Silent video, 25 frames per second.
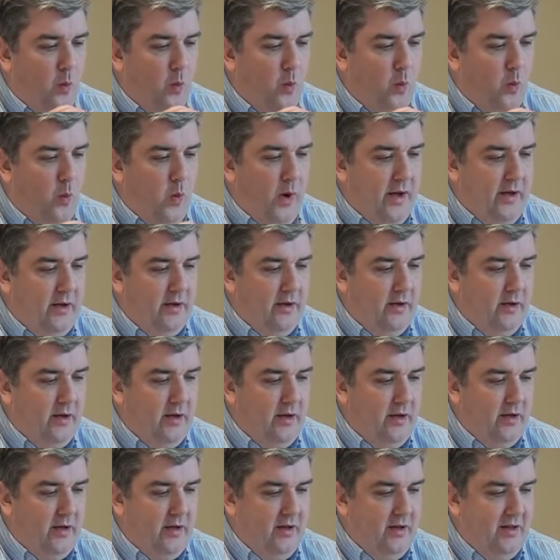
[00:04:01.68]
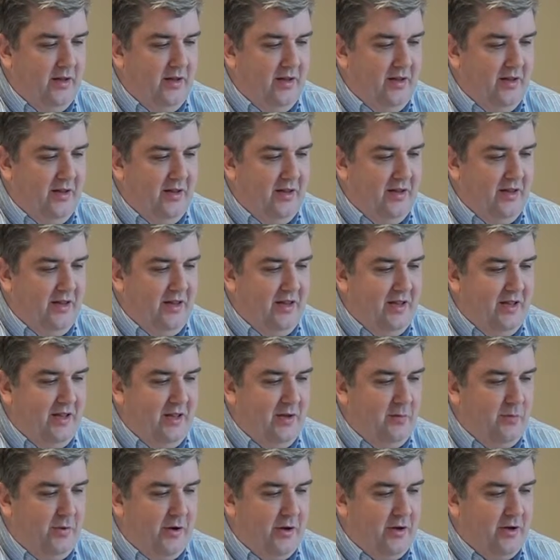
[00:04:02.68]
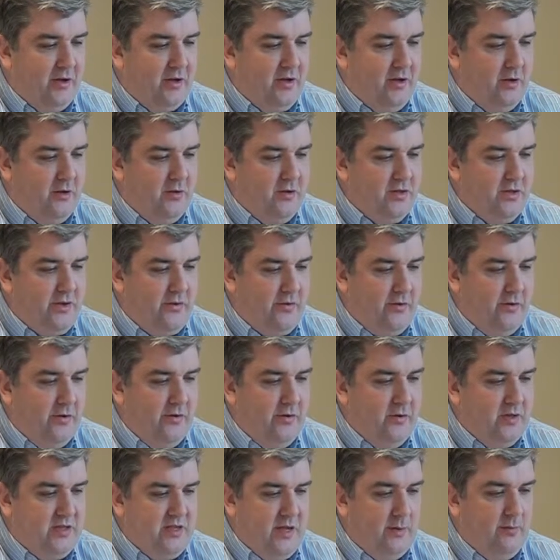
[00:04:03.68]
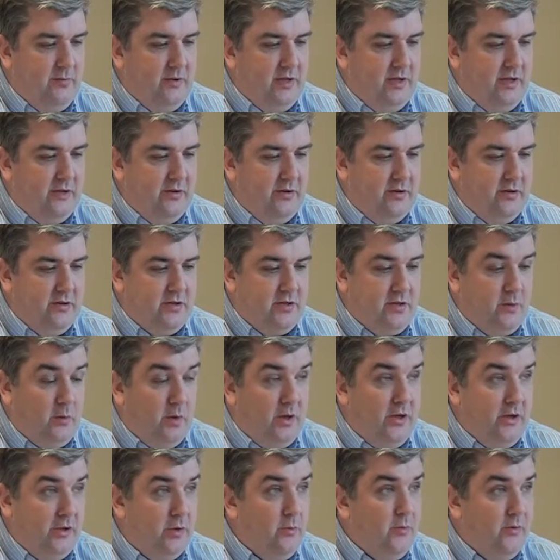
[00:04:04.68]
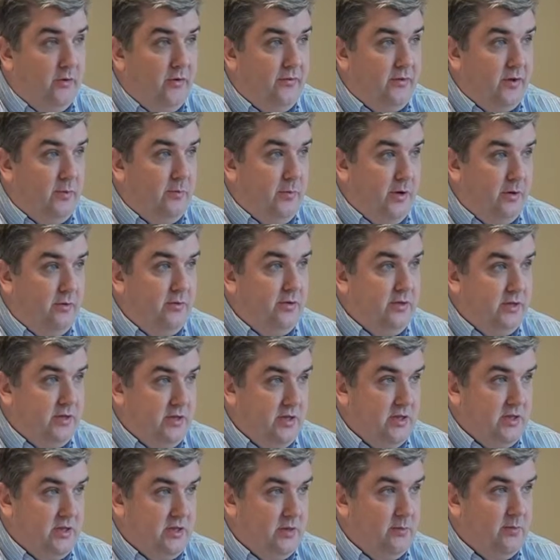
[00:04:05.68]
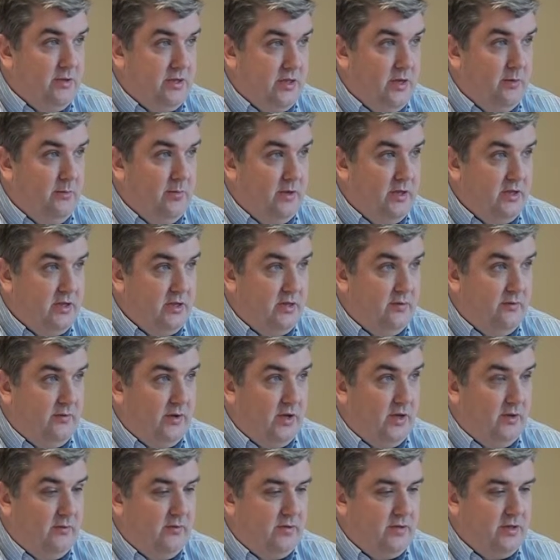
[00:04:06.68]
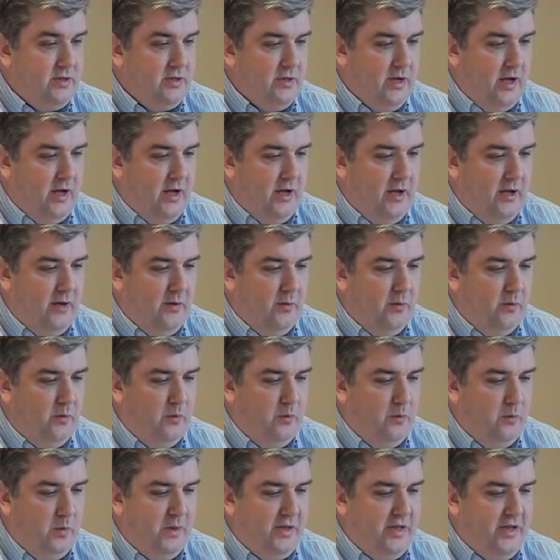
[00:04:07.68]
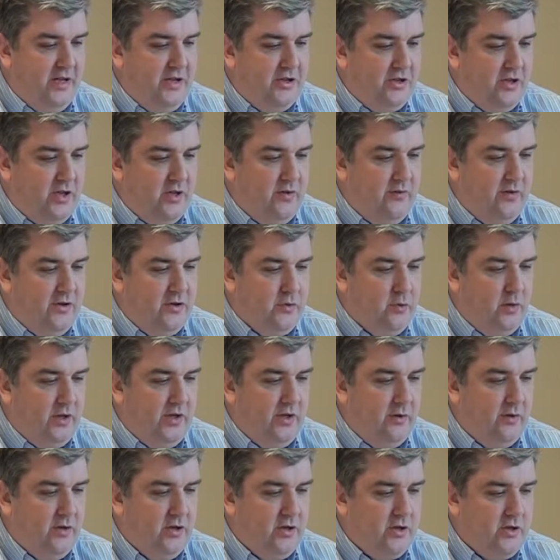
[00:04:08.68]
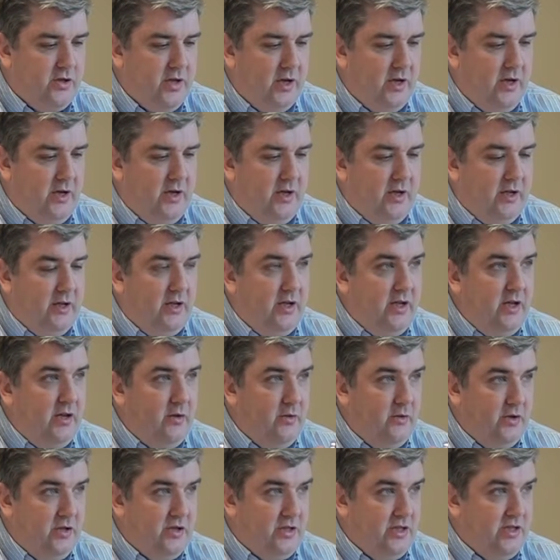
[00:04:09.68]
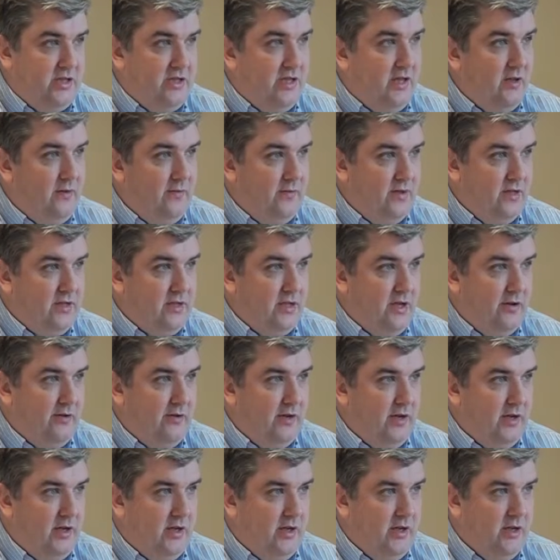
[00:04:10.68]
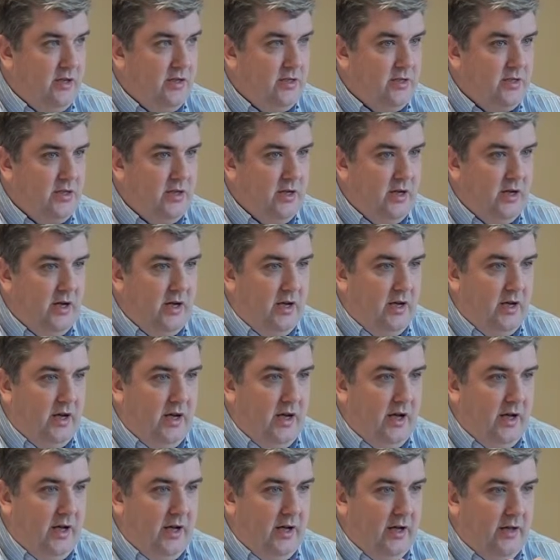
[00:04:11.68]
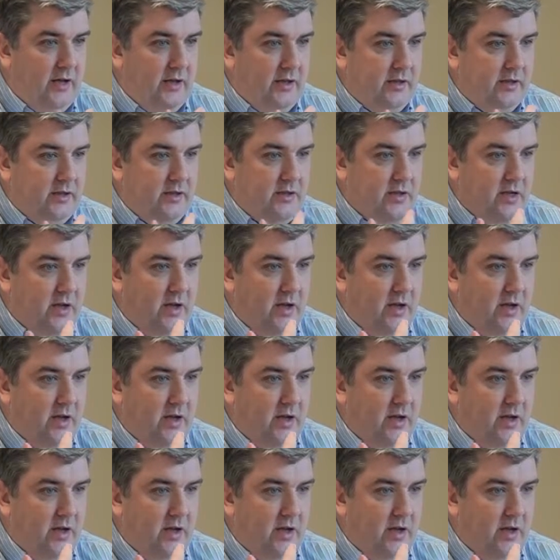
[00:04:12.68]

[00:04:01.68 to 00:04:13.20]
When the product goes through assembly, there's quite a number of components and sub-assemblies involved with each individual unit. The unit itself is serialized, and